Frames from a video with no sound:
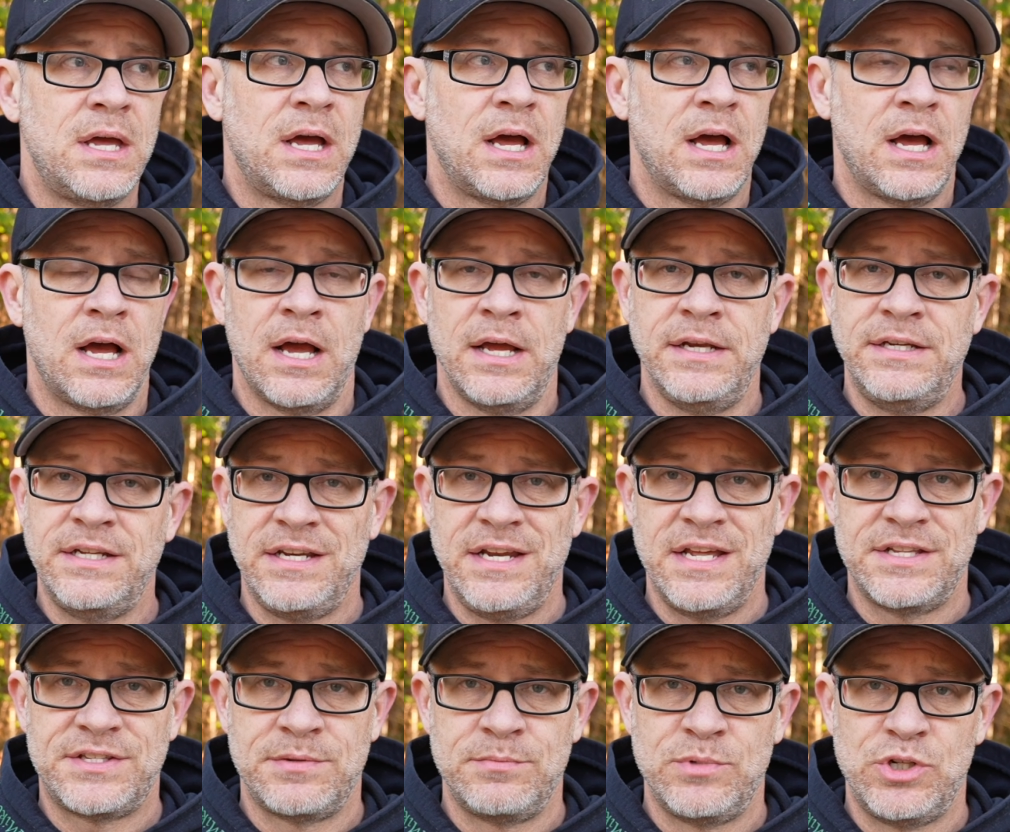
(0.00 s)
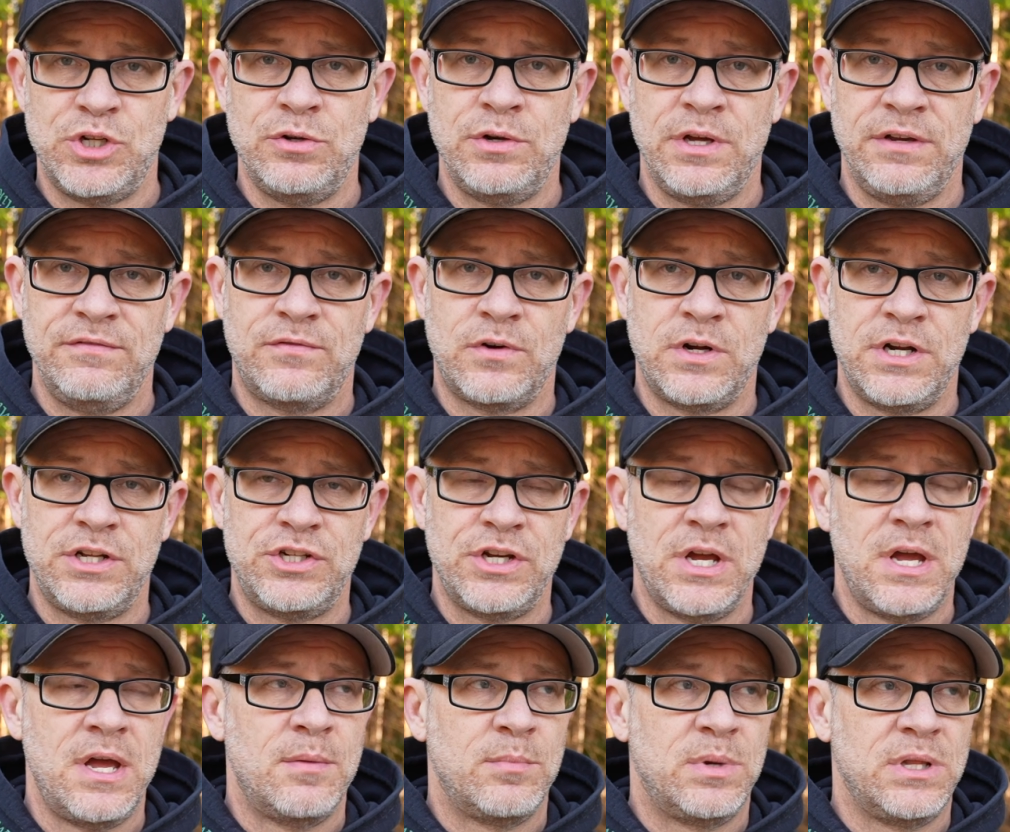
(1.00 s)
I did get some shooting footage,
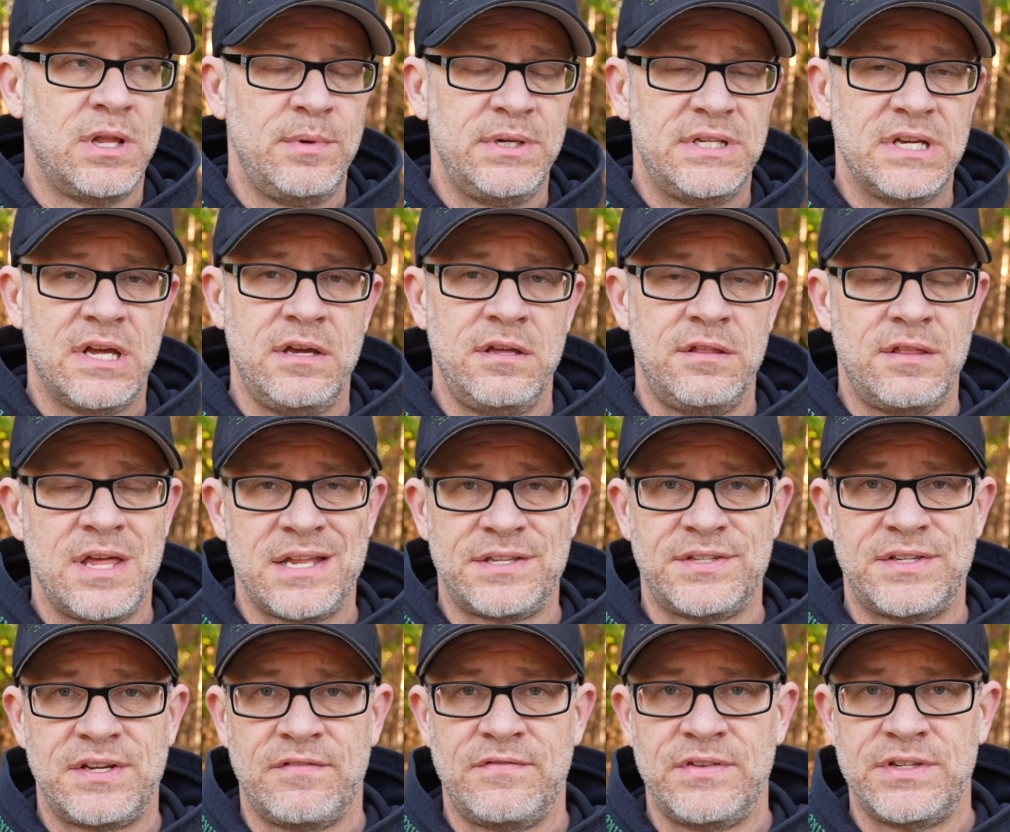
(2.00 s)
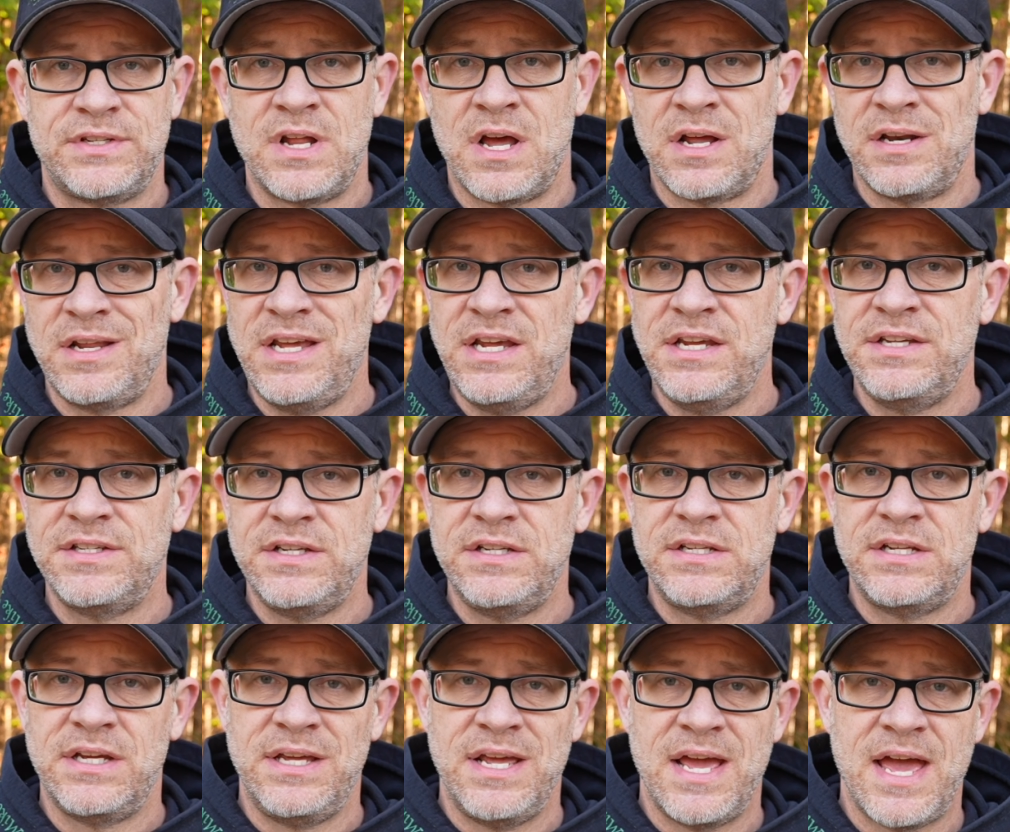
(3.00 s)
but let me tell you, that stuff is not easy
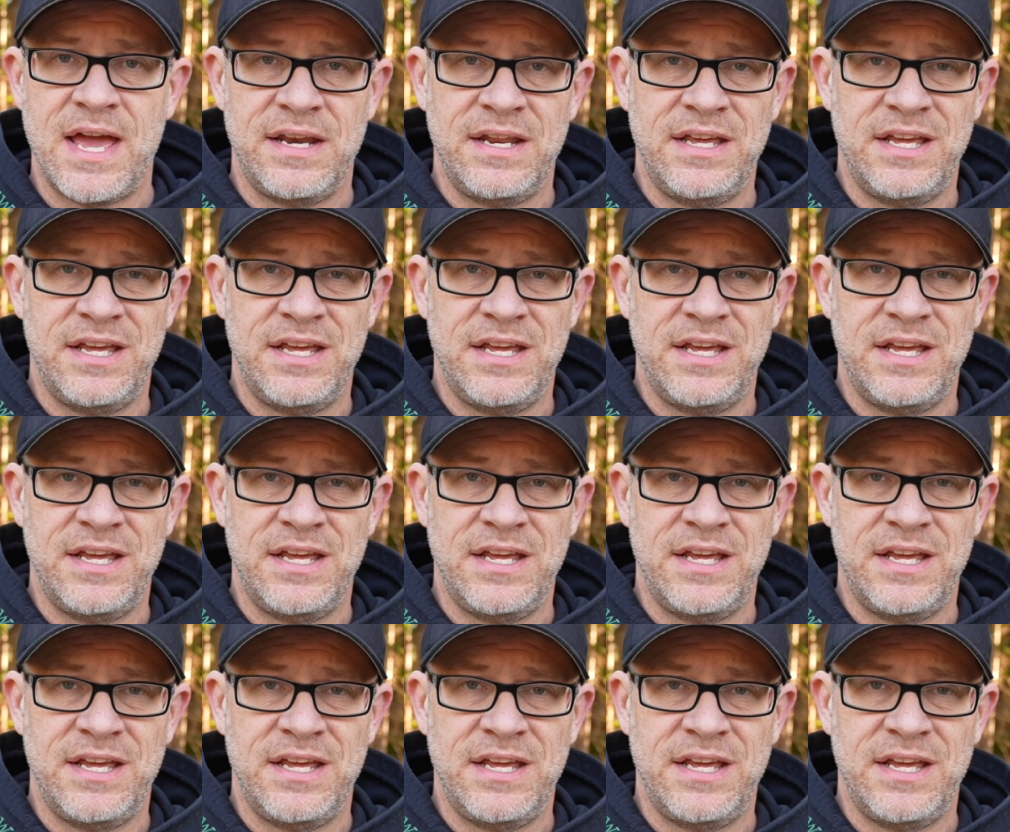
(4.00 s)
to get.